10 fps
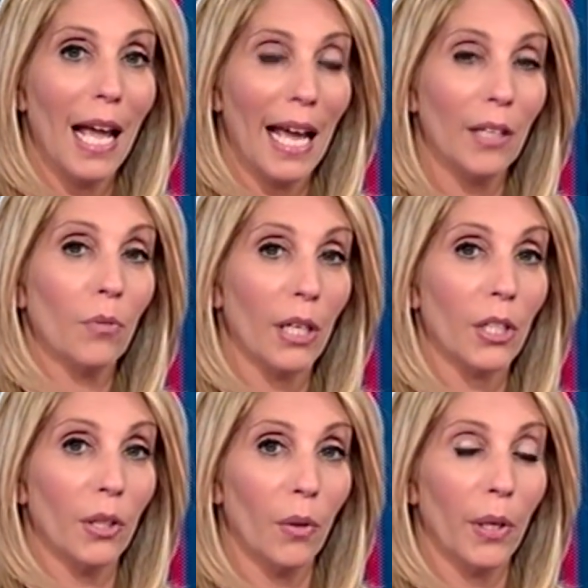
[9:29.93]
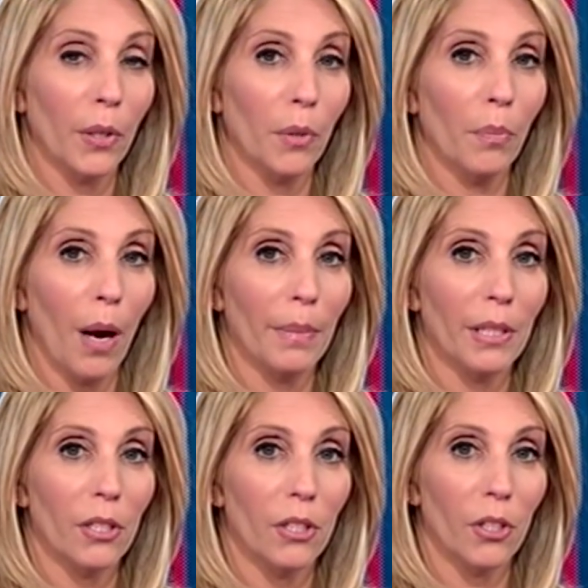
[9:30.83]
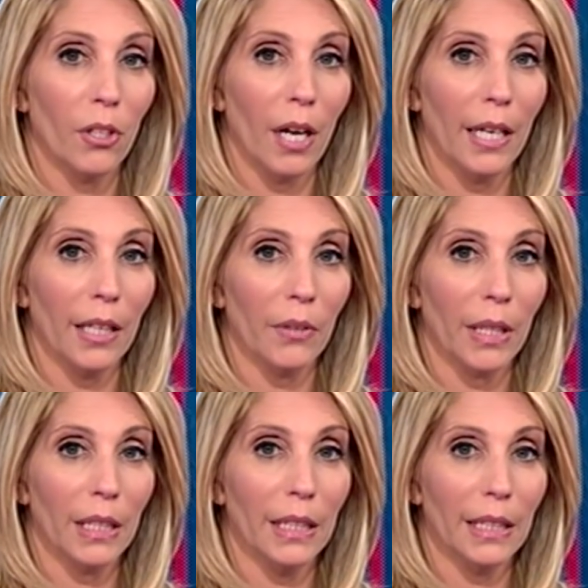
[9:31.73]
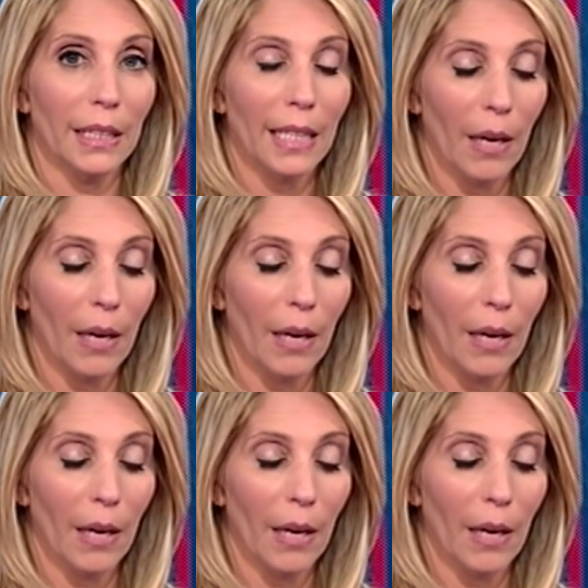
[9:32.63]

and a Russian lawyer who promised dirt on Hillary Clinton.